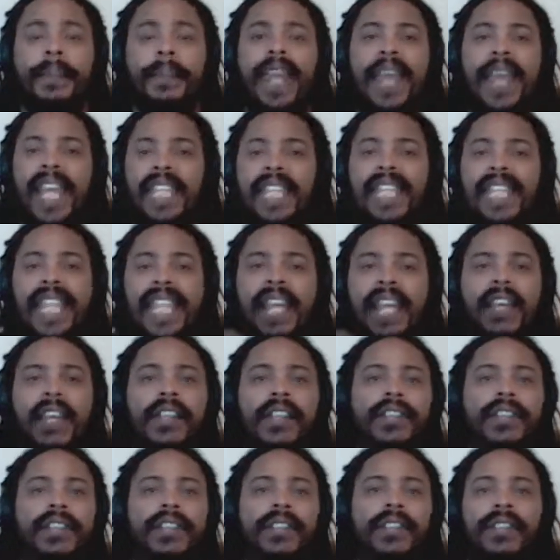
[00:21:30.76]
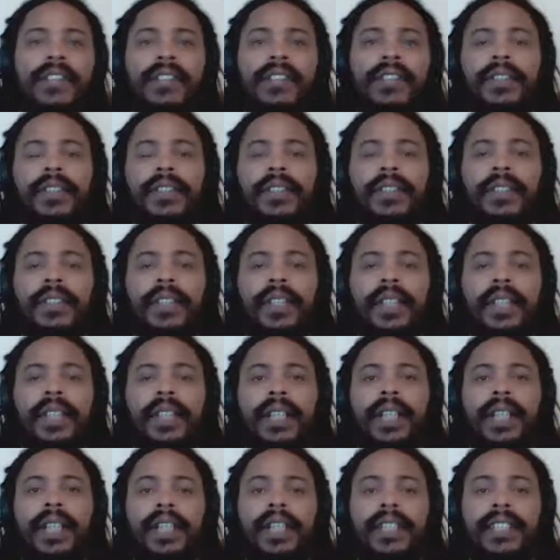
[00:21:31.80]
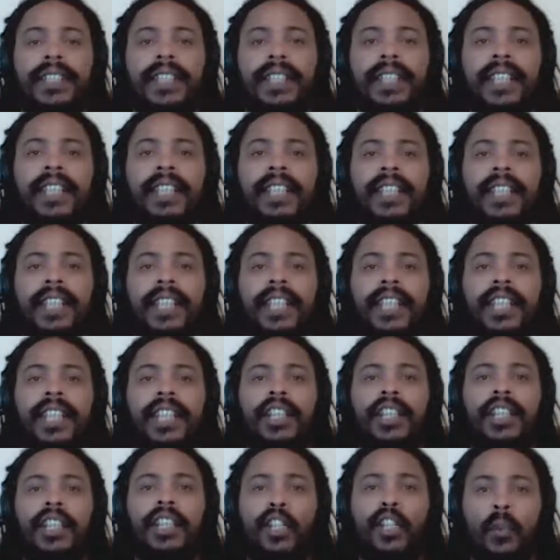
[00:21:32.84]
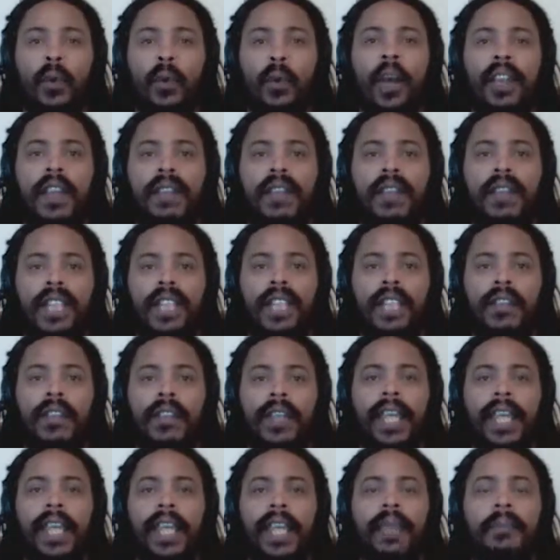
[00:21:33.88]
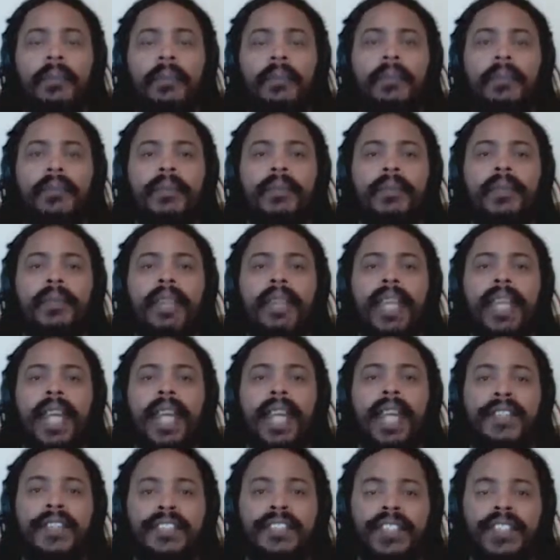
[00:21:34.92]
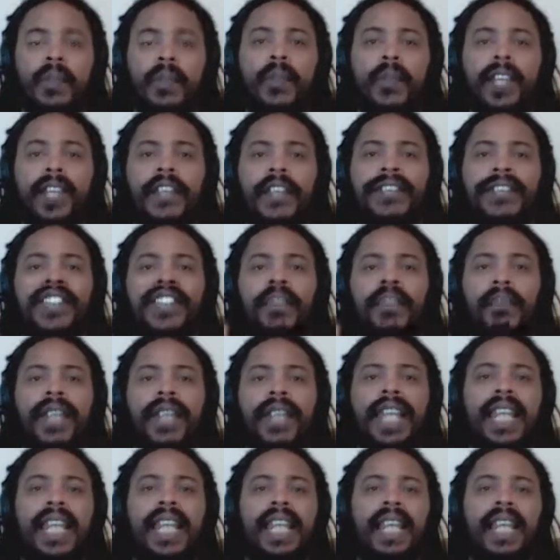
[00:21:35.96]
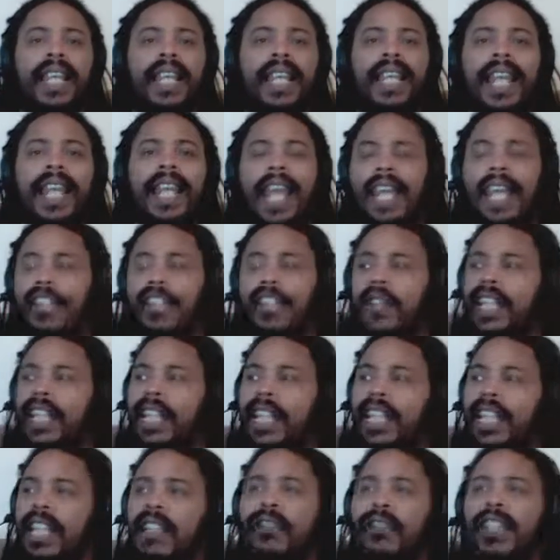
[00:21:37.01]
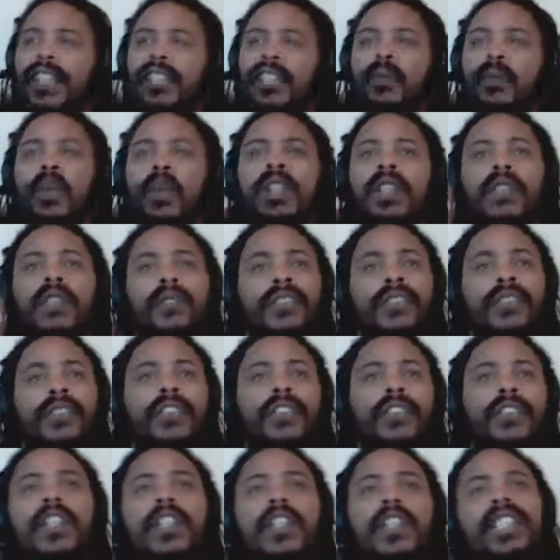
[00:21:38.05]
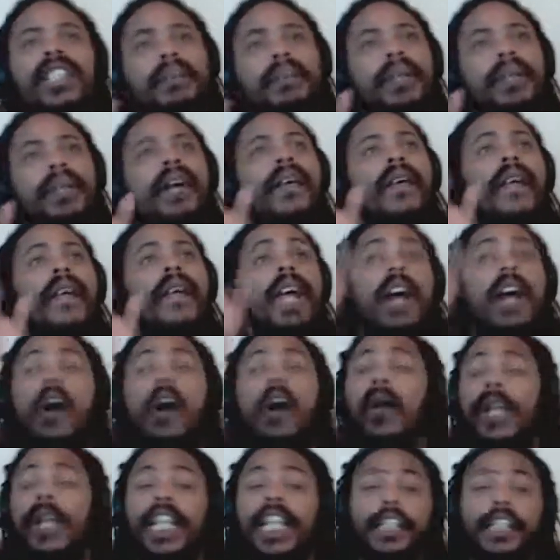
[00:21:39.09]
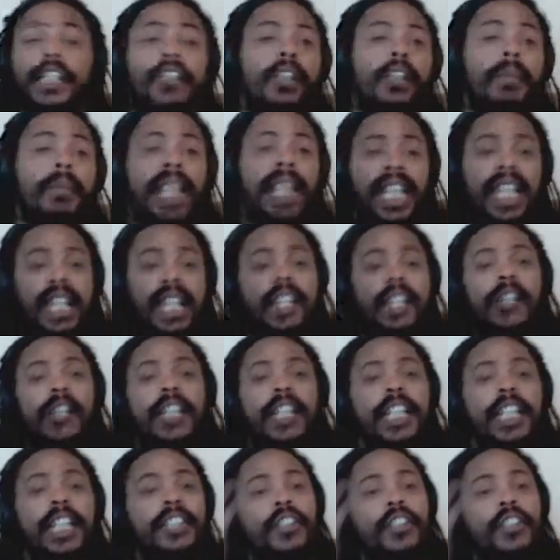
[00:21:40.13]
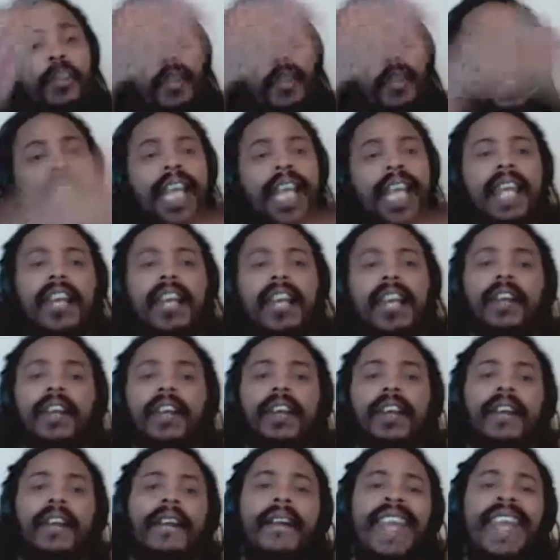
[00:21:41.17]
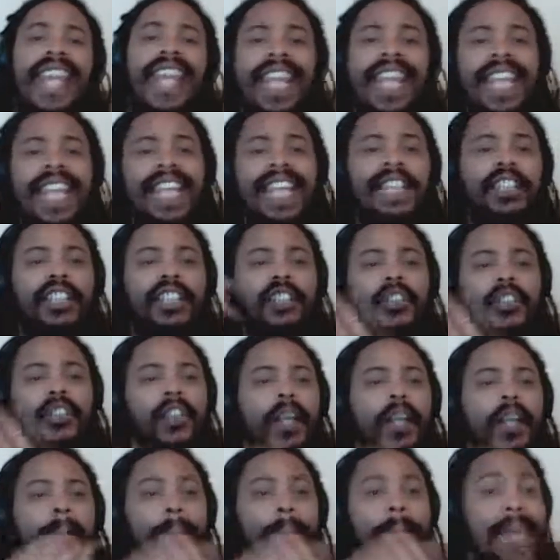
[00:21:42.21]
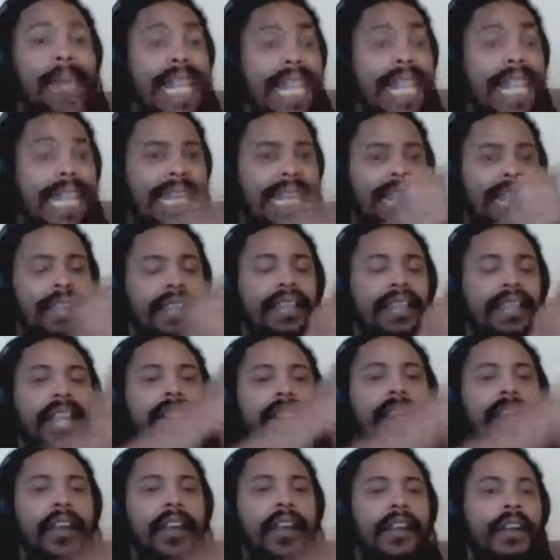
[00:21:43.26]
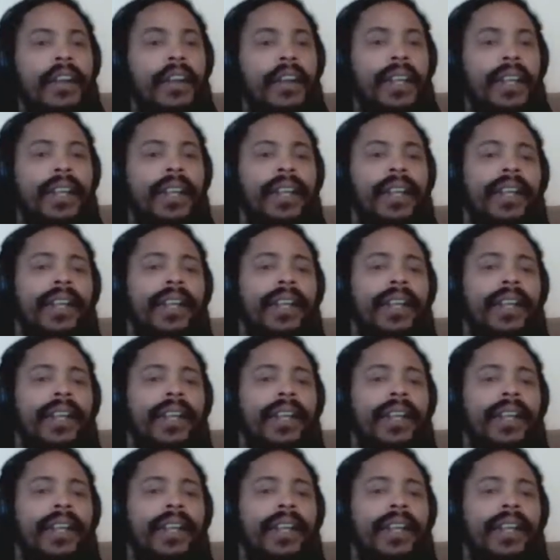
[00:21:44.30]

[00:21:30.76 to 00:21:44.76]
the main character, suddenly you are the video game and someone else is playing it and you get to hear these wonderful stories about oh and it took me here and it took me there it took me there